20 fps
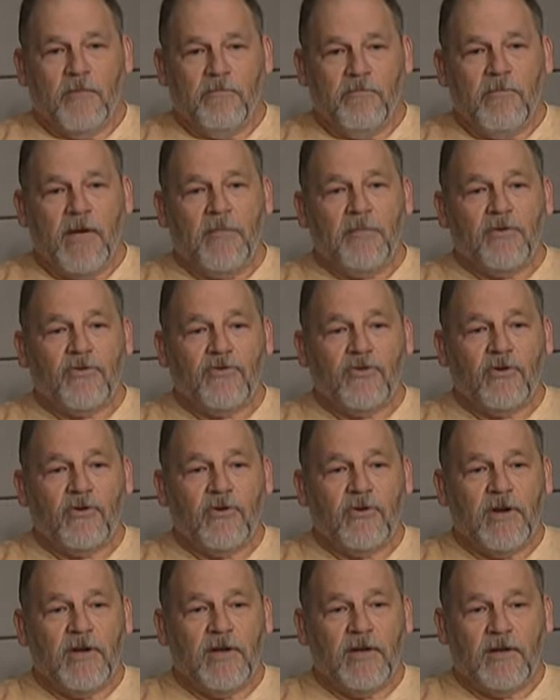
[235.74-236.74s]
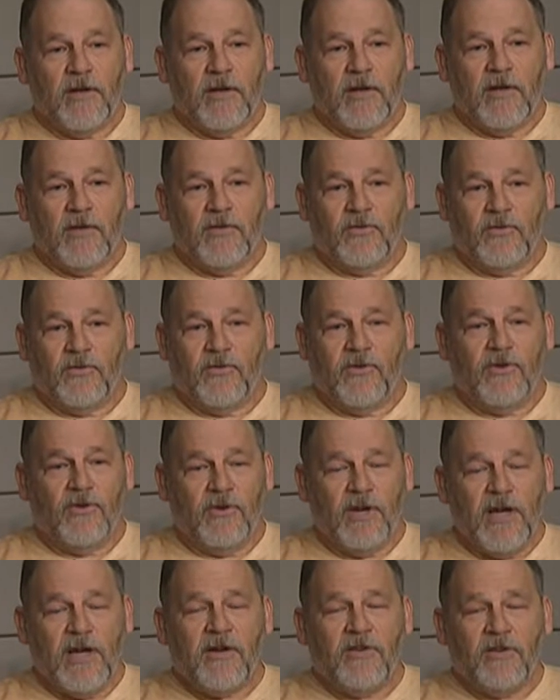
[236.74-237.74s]
maple sugaring is
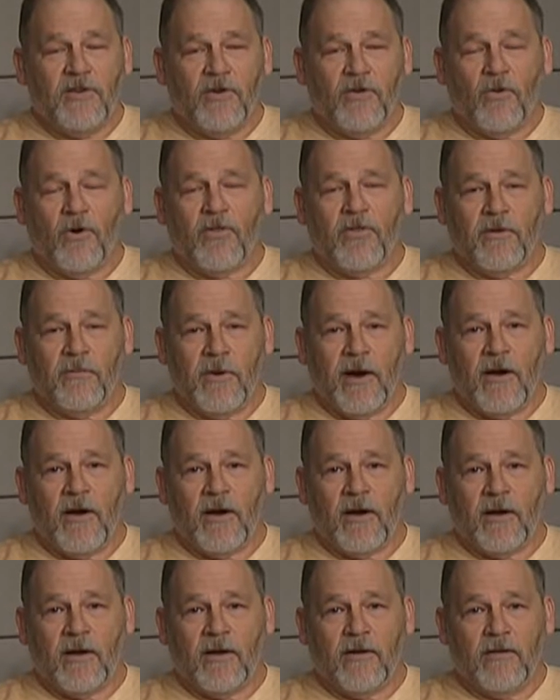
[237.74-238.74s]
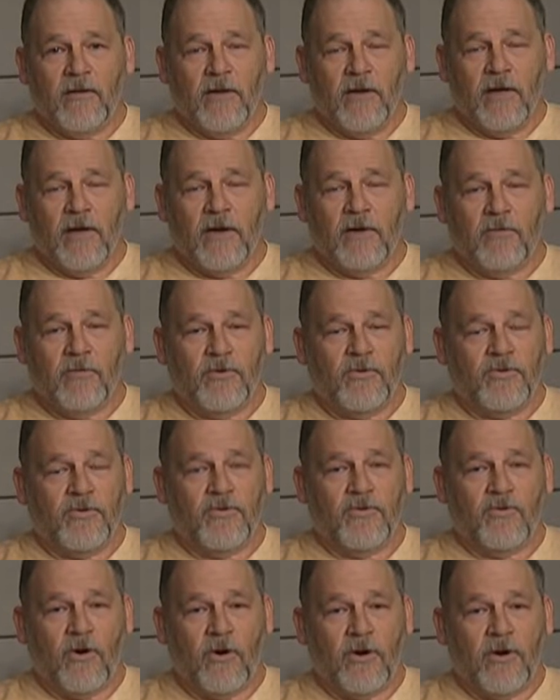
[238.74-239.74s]
unique to North America, and it was
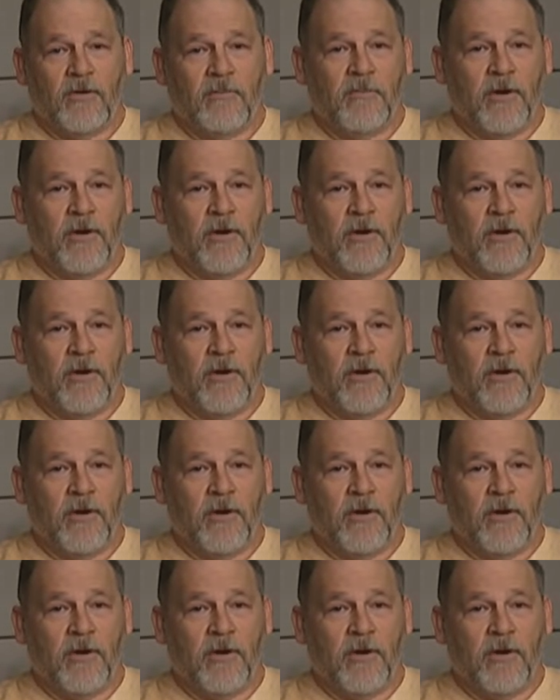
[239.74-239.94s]
started